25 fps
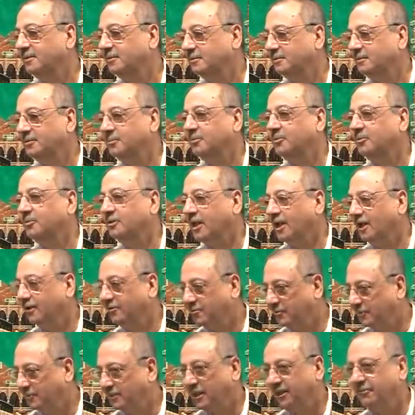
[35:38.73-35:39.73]
Mudaf
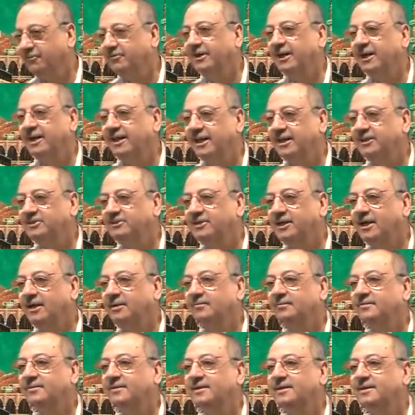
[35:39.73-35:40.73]
mudaf ilayhi has
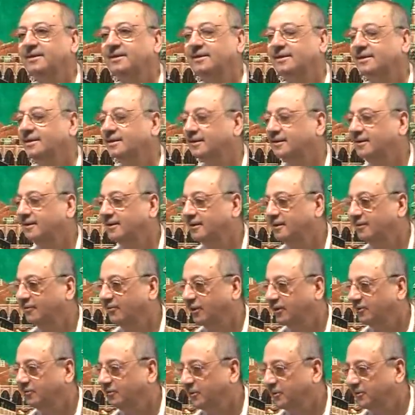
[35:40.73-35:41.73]
come.
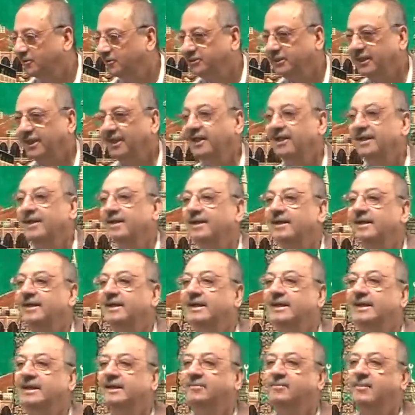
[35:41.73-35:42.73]
What will you say?
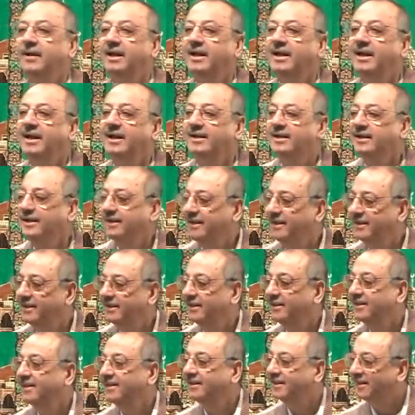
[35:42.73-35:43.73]
Li bayani
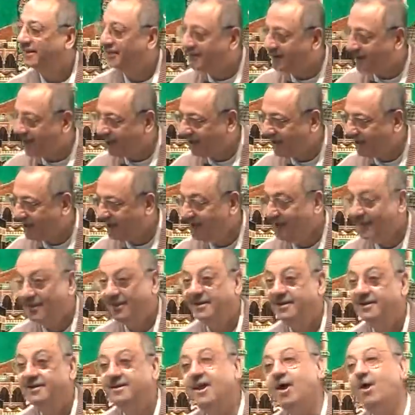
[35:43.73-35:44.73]
na.
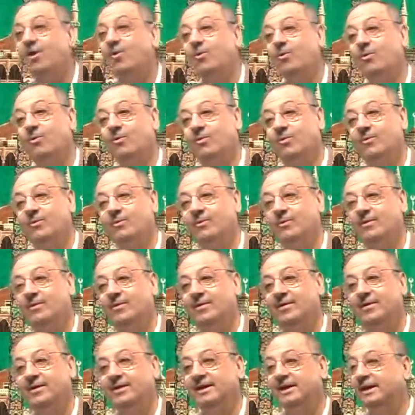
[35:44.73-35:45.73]
Now.
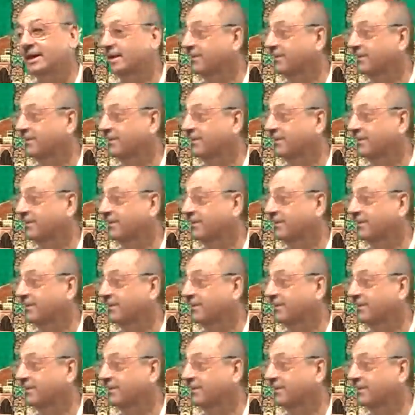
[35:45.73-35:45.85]
Li